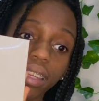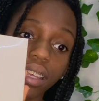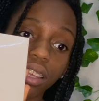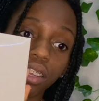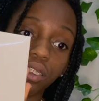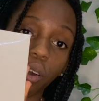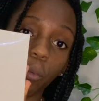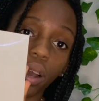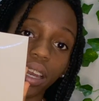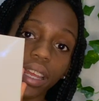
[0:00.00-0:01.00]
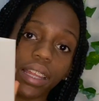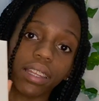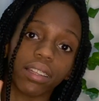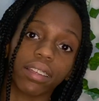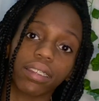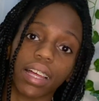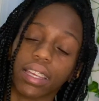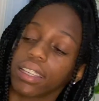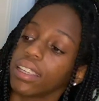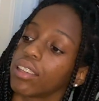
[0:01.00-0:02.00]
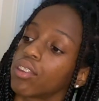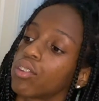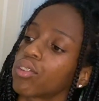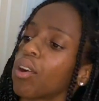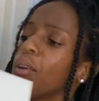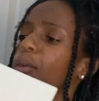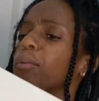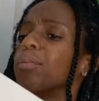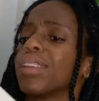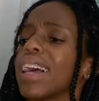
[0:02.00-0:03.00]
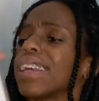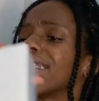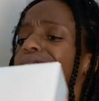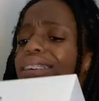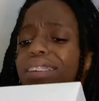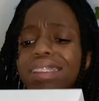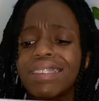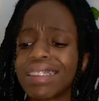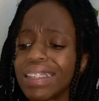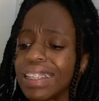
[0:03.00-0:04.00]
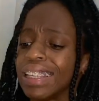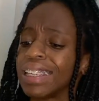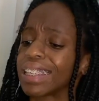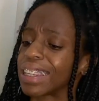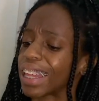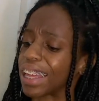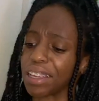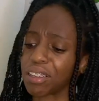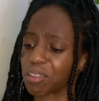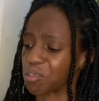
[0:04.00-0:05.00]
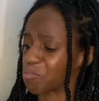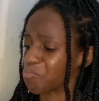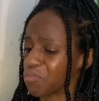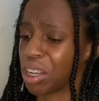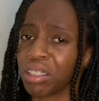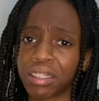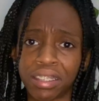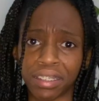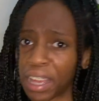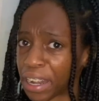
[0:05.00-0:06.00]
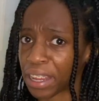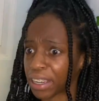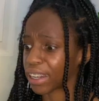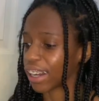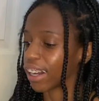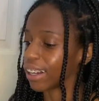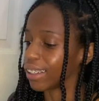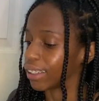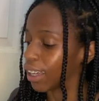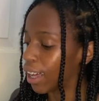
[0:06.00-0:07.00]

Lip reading: is what it looks like. It is so like sleek and like aesthetic. I